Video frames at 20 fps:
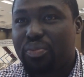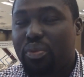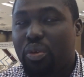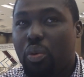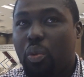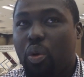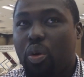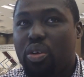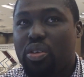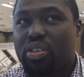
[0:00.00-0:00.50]

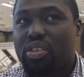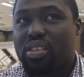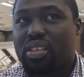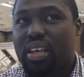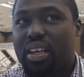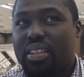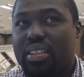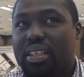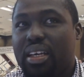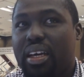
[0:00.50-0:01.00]
was
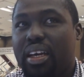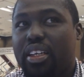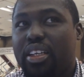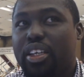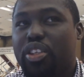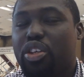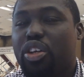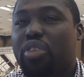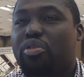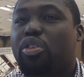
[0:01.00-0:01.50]
that
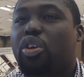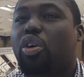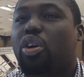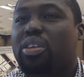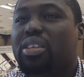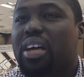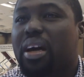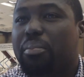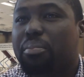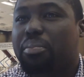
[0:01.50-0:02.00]
it sort of
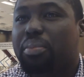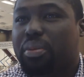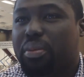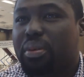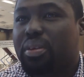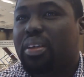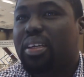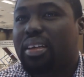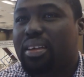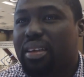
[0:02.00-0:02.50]
caught up.
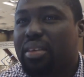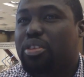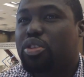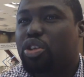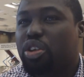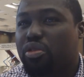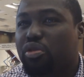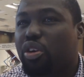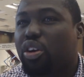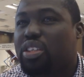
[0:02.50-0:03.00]

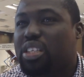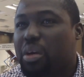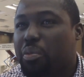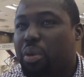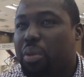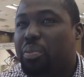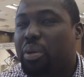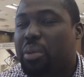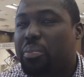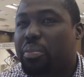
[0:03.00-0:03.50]

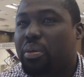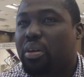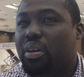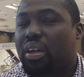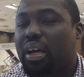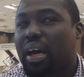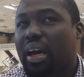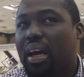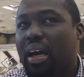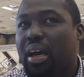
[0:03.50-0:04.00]
With
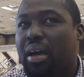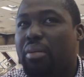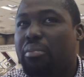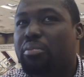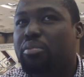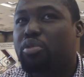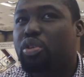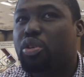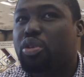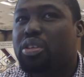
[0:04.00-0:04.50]
people,
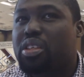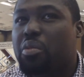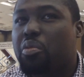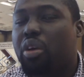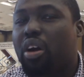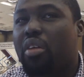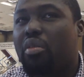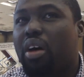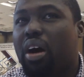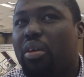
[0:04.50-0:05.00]

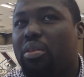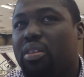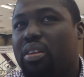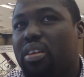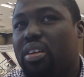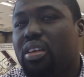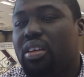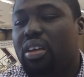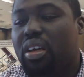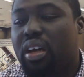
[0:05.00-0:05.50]
somewhere around
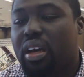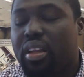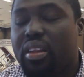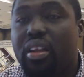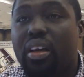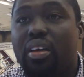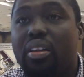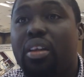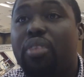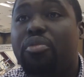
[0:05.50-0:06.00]

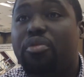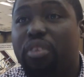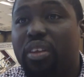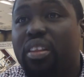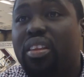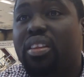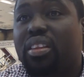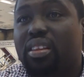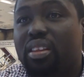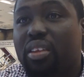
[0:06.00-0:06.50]
the
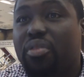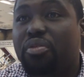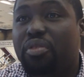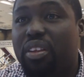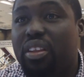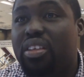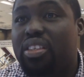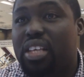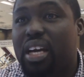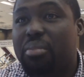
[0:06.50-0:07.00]

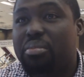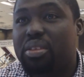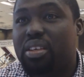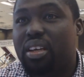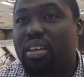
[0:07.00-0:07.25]
fifth chapter.